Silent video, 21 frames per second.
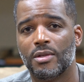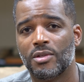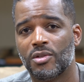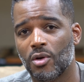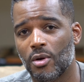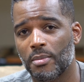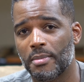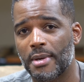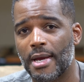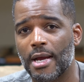
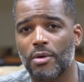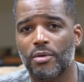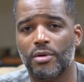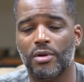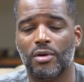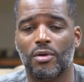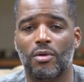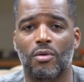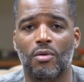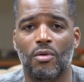So I'm not
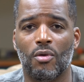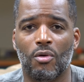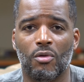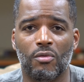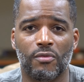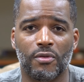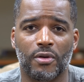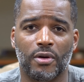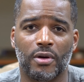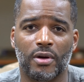going to go
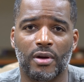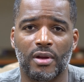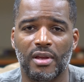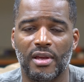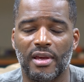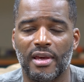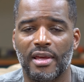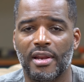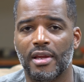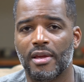over
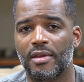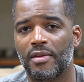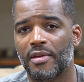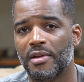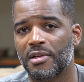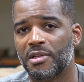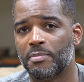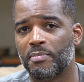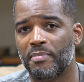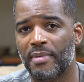any of
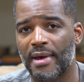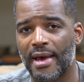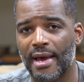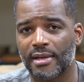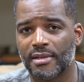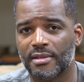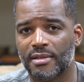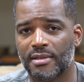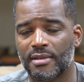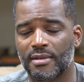these
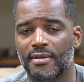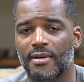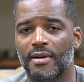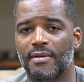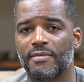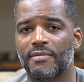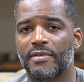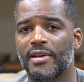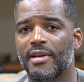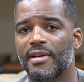specs
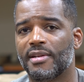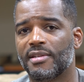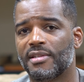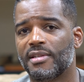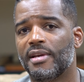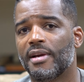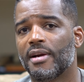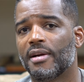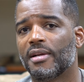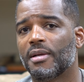of any of
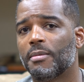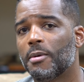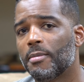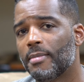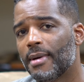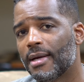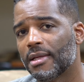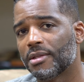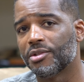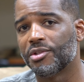this gear that I'm
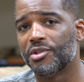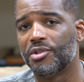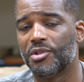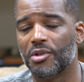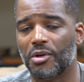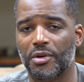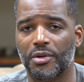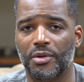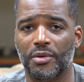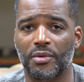about to
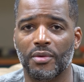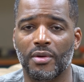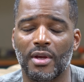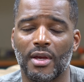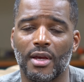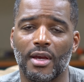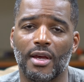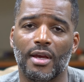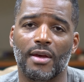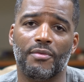show you.
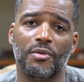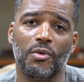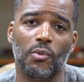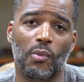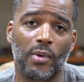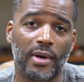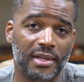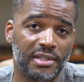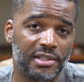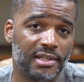If you
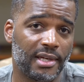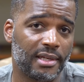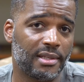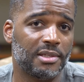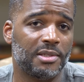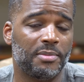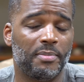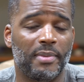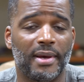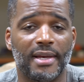want to check
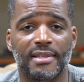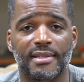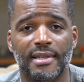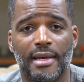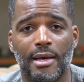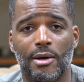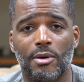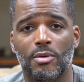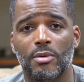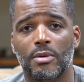the specs
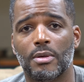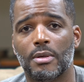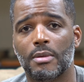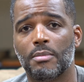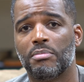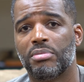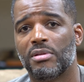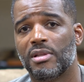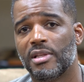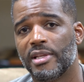out,
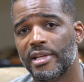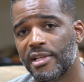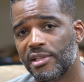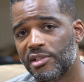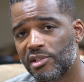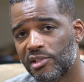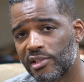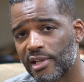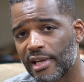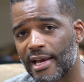
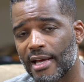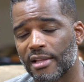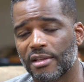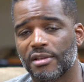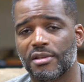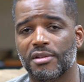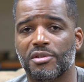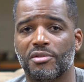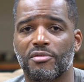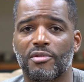please check out
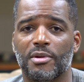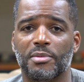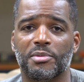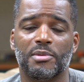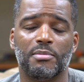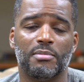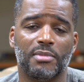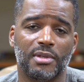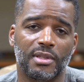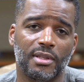the
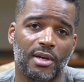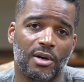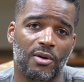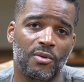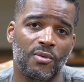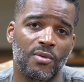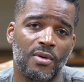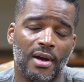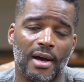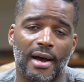description
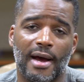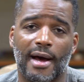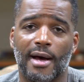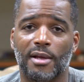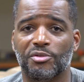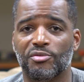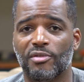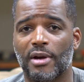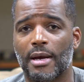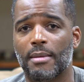below.
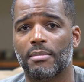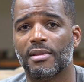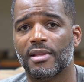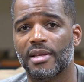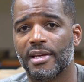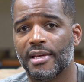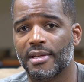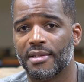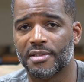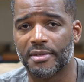I'll drop
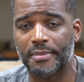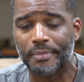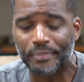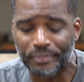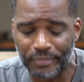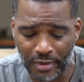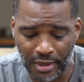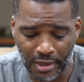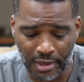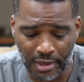links.